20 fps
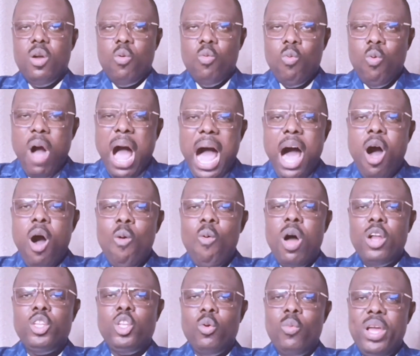
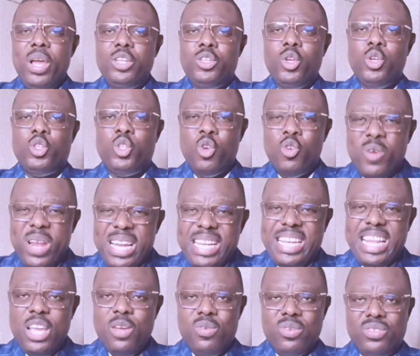What do we do to
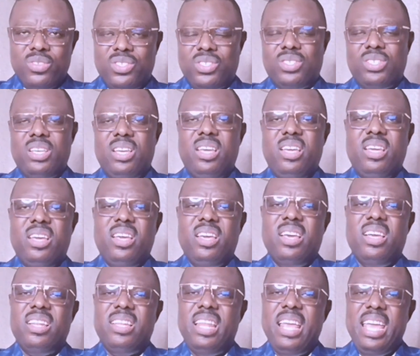reduce
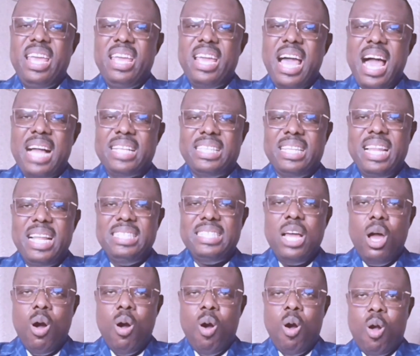the
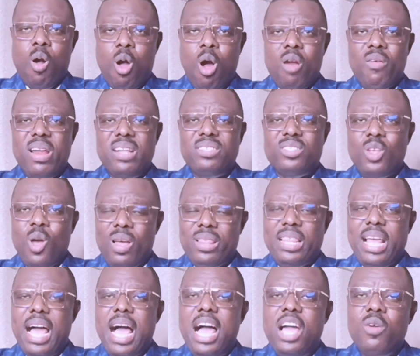accidental occurrence
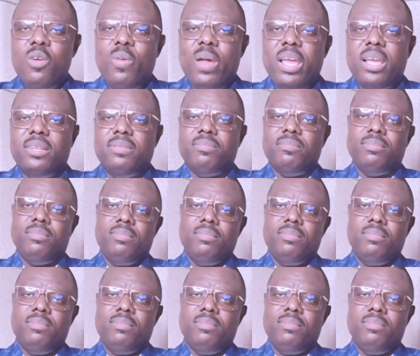on the highway?